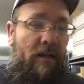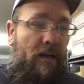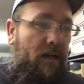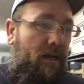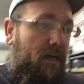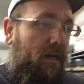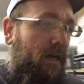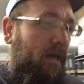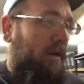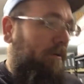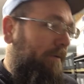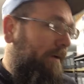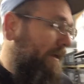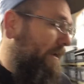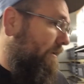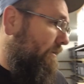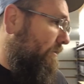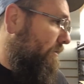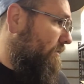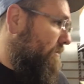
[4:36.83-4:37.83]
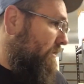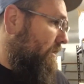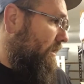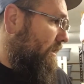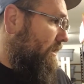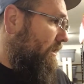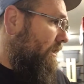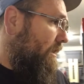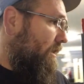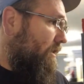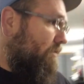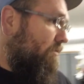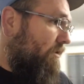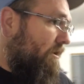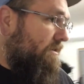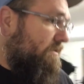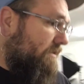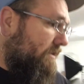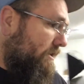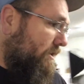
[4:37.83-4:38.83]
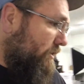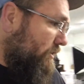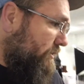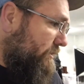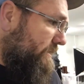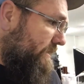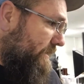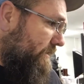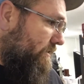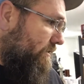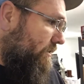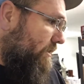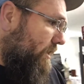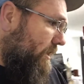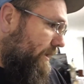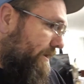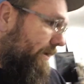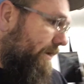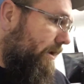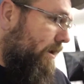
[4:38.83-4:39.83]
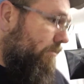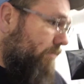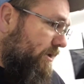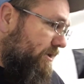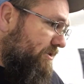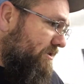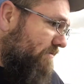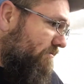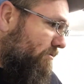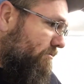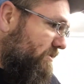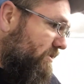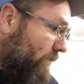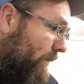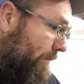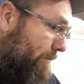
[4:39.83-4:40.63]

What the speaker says: I ran across a good deal on a bunch of them, so